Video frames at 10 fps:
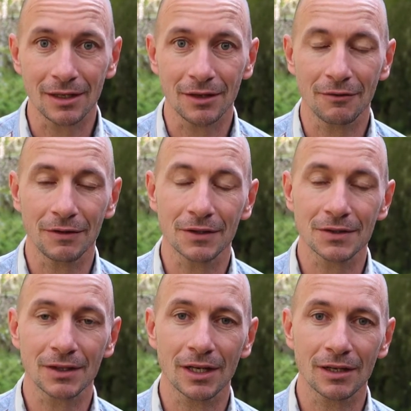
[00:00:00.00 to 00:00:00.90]
It
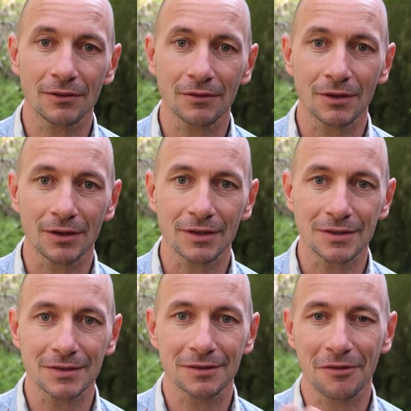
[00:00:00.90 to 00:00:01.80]
feels like I've got
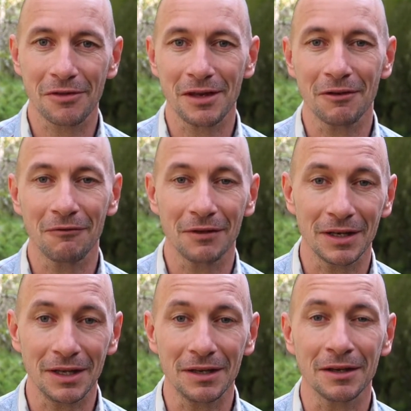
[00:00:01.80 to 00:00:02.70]
this thin
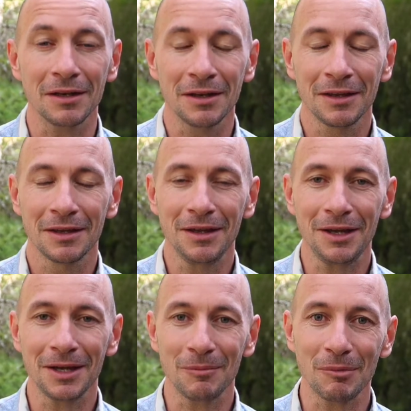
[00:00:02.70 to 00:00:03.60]
veneer,
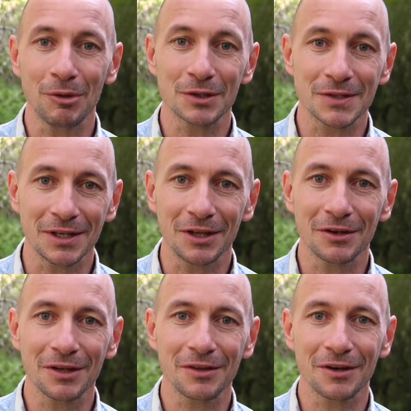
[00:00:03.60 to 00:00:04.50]
my
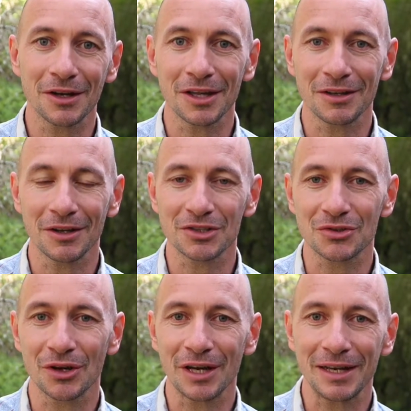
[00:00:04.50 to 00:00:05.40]
personality that I
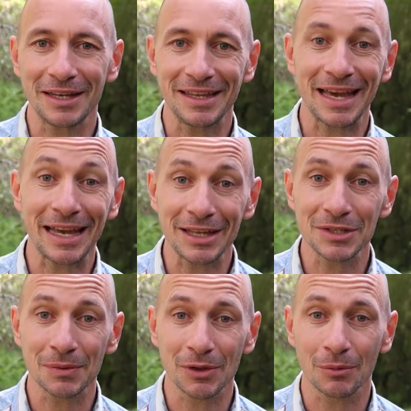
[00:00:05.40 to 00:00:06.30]
try and
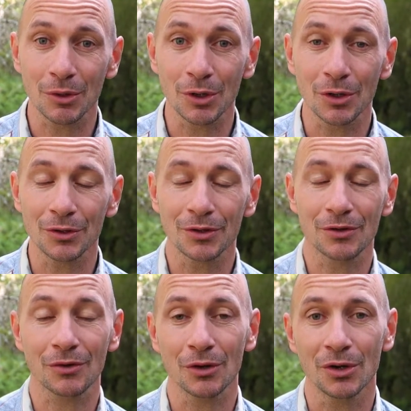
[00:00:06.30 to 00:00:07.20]
engage with the world
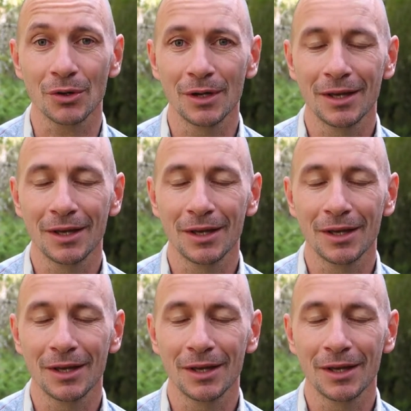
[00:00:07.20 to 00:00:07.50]
through.